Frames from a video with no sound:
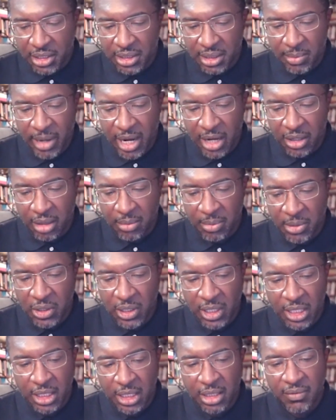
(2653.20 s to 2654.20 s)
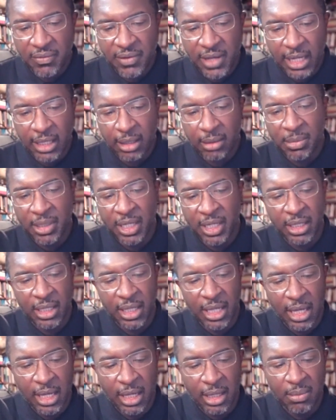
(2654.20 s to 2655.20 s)
is about community development
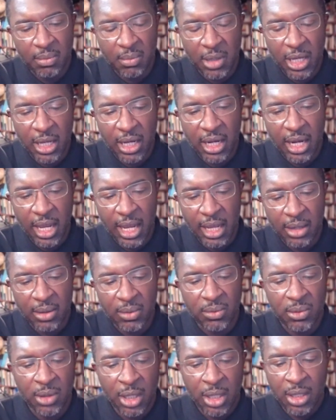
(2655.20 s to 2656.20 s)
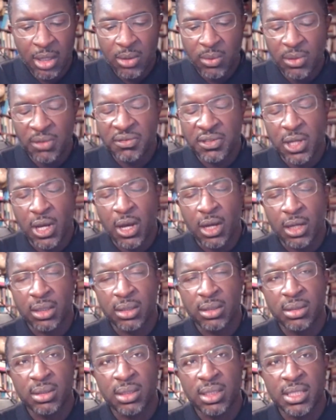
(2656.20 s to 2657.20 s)
and we've
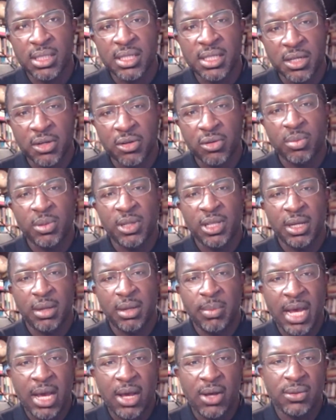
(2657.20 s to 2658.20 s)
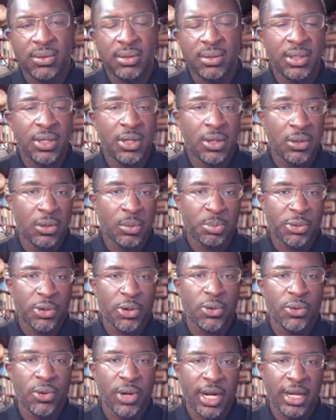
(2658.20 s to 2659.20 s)
talked considerably about, the
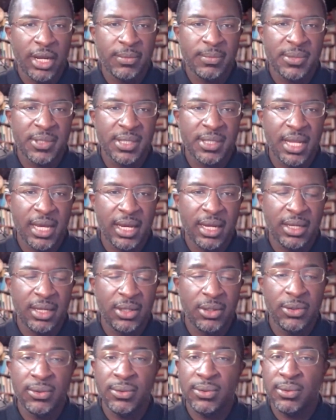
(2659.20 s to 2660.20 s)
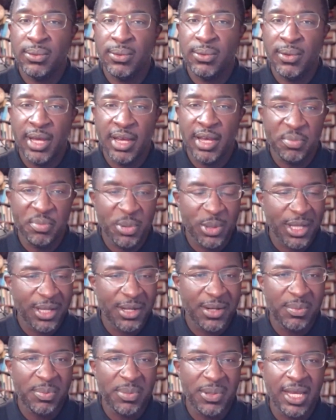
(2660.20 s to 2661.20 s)
programs that you have put
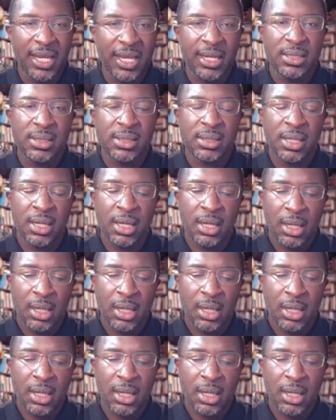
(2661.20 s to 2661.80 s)
into place,